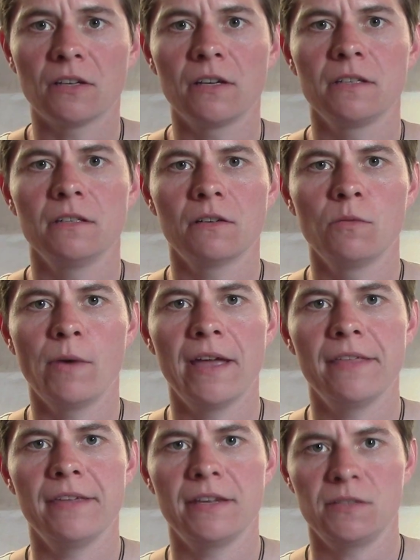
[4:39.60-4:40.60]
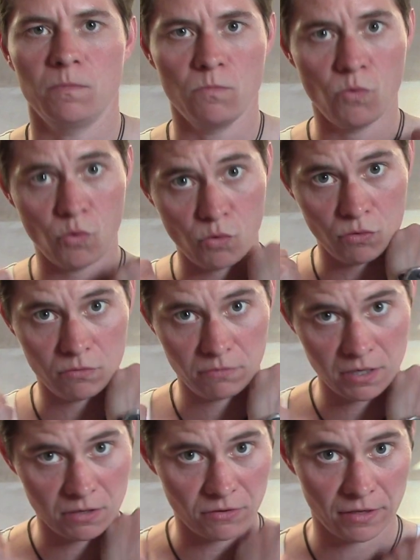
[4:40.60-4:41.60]
I wear this more
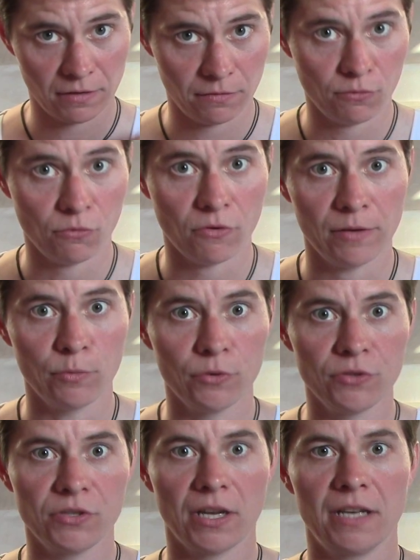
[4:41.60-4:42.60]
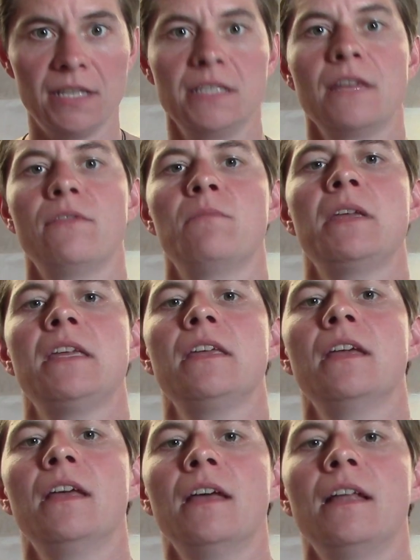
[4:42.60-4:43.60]
than I thought I would, and it's given me
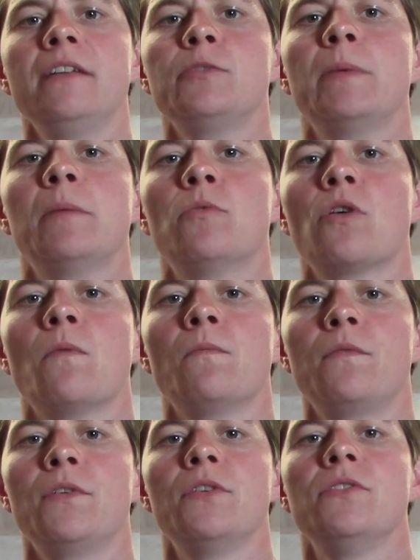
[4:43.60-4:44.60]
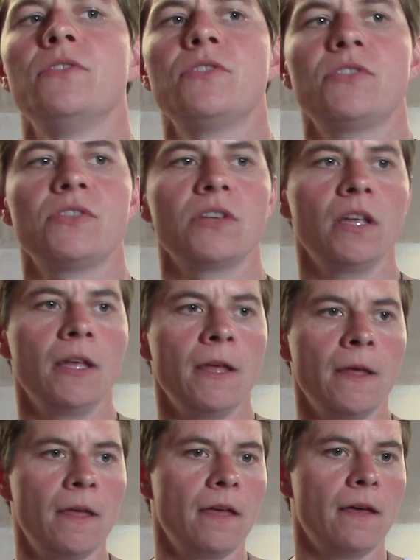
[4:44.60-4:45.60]
a little bit more confidence
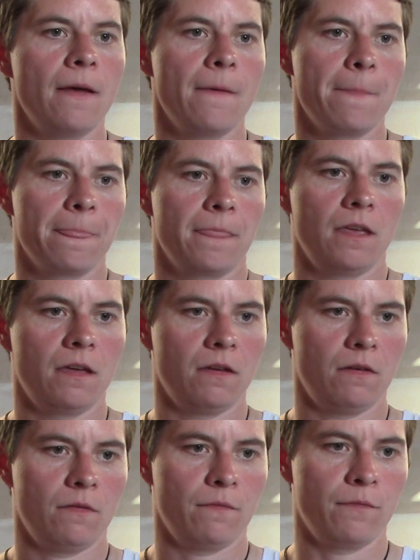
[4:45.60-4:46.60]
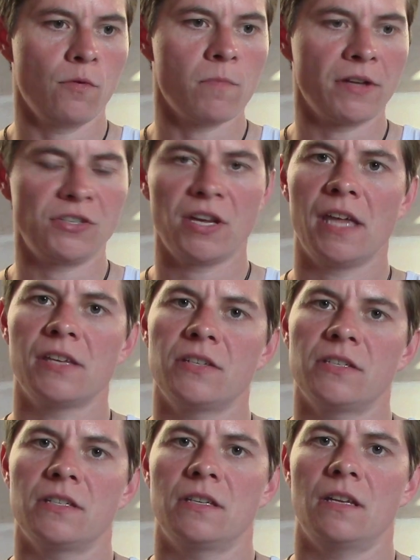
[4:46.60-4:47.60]
for my
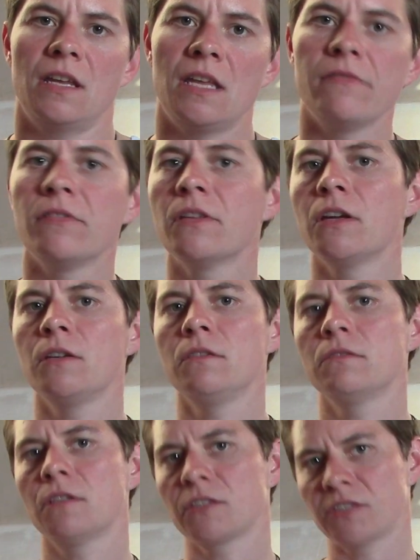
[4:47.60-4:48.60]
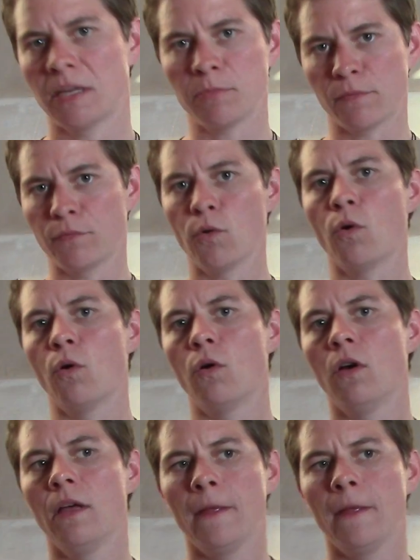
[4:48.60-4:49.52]
chest, even though, like I say before,